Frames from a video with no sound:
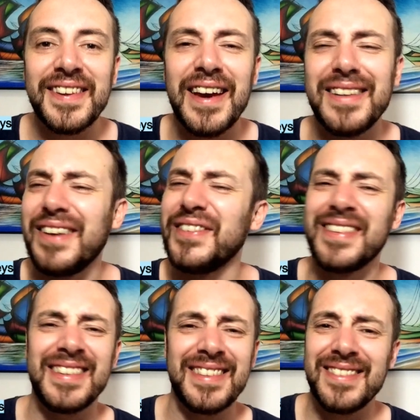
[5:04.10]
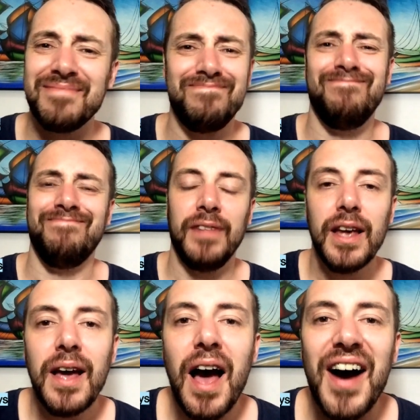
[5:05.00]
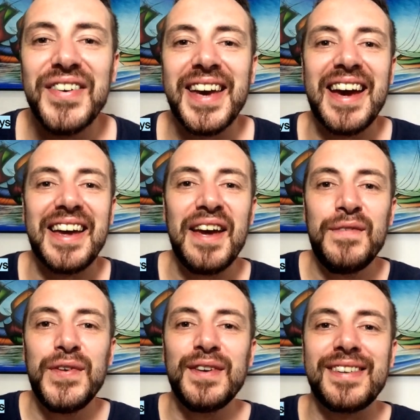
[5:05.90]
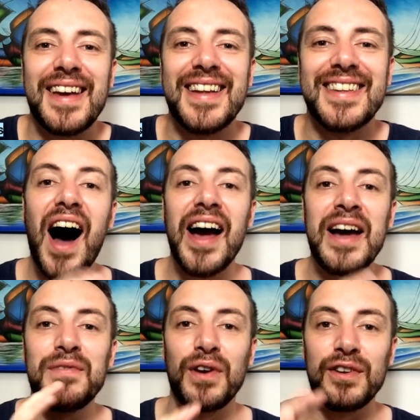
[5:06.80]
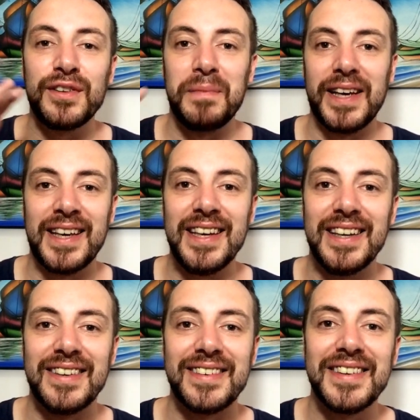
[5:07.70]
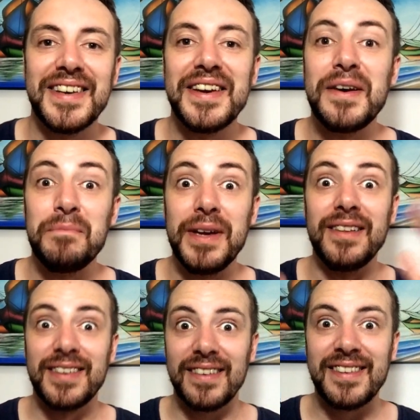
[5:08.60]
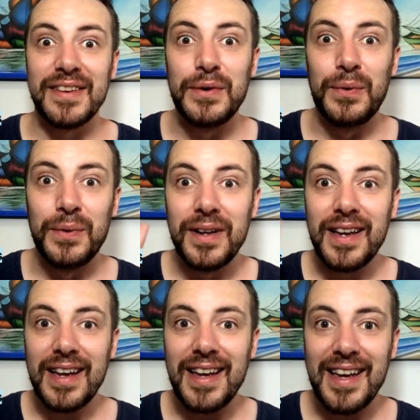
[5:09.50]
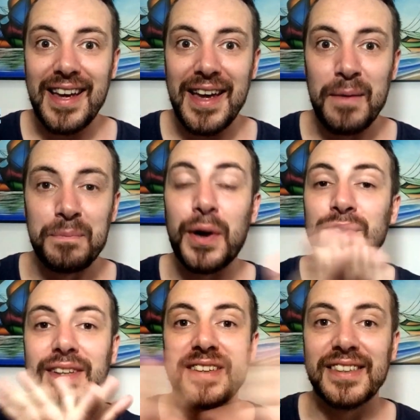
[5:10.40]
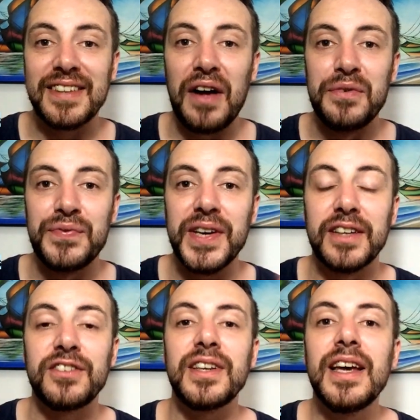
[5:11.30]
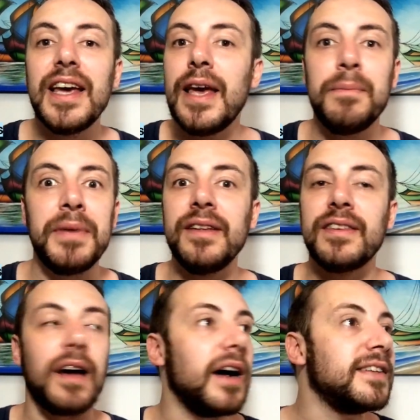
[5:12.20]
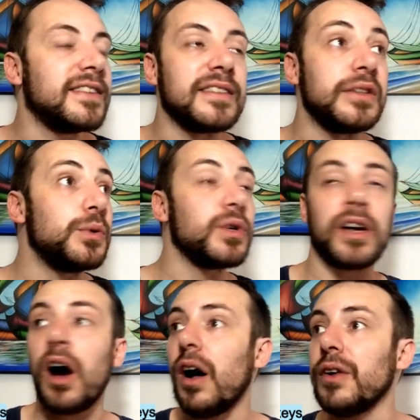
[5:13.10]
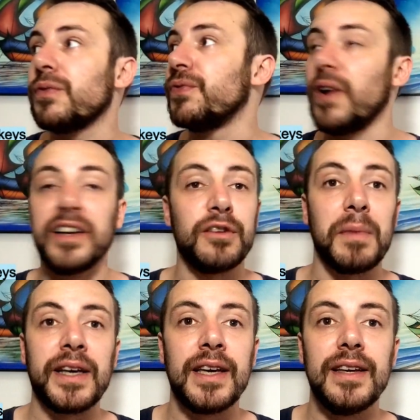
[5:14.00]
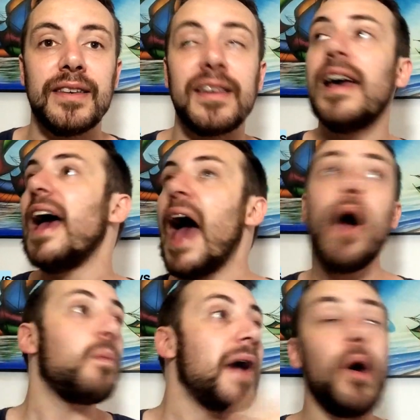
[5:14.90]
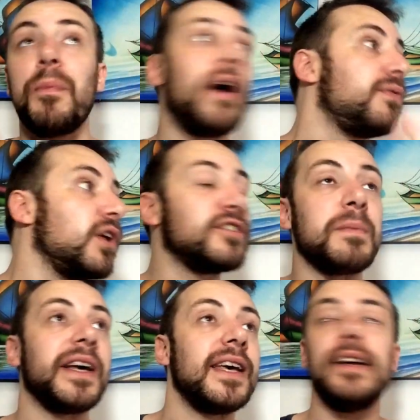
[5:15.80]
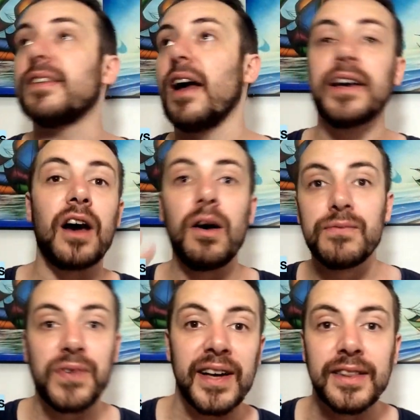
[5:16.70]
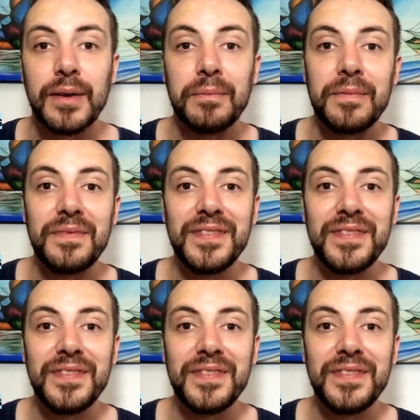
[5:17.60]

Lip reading: said, okay, if you said, I have lost my keys, means it's still in process, it's unfinished. It means I still can't find my keys. Help, help, I've lost my keys, I can't find them.